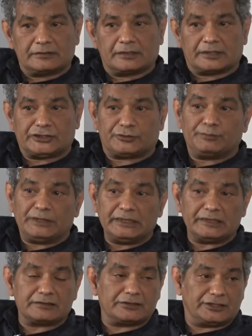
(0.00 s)

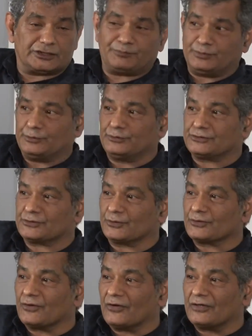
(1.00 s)
Kashmir dispute,
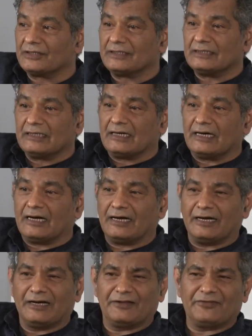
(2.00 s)
so-called,
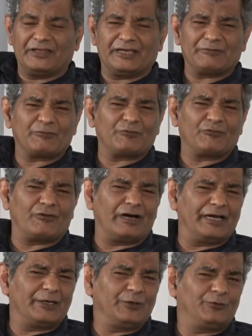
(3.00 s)
then
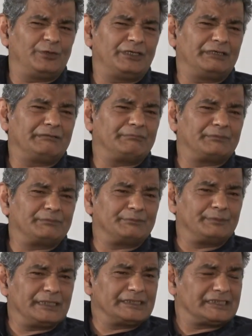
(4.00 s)
why do we
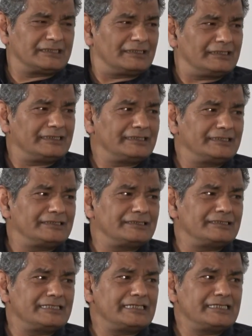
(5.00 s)
basically
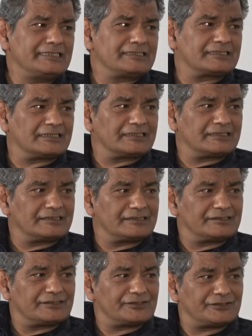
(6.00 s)
need
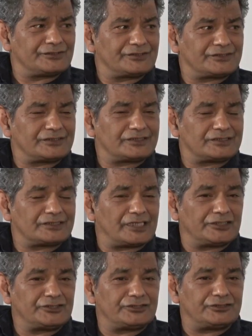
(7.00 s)

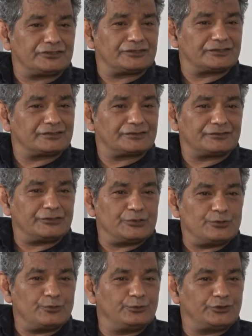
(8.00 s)
such
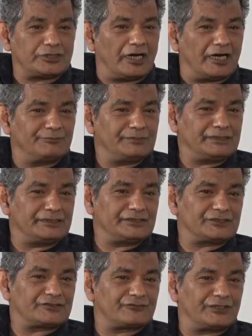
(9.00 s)
huge
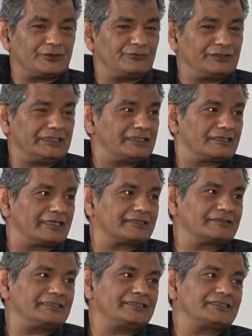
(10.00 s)
armies? Why do we need
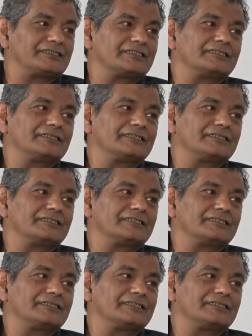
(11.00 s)
these